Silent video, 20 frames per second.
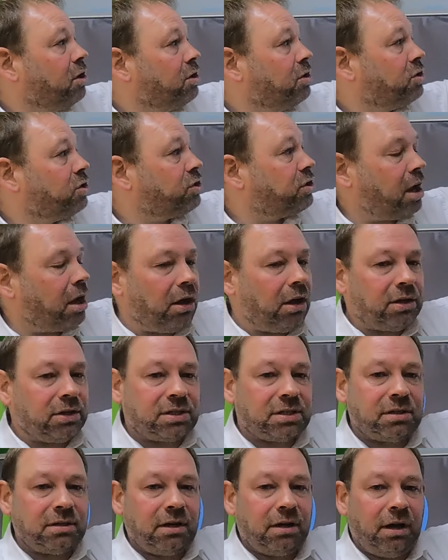
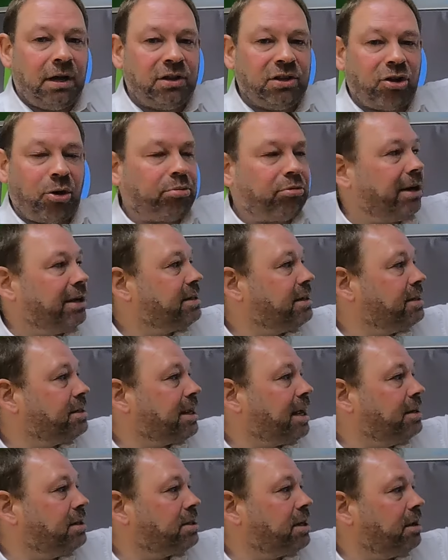starts at the operating
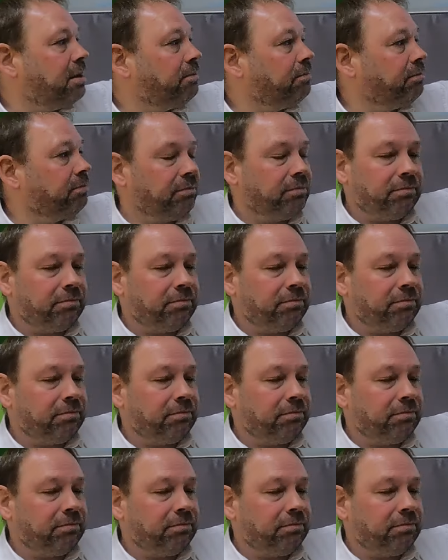centre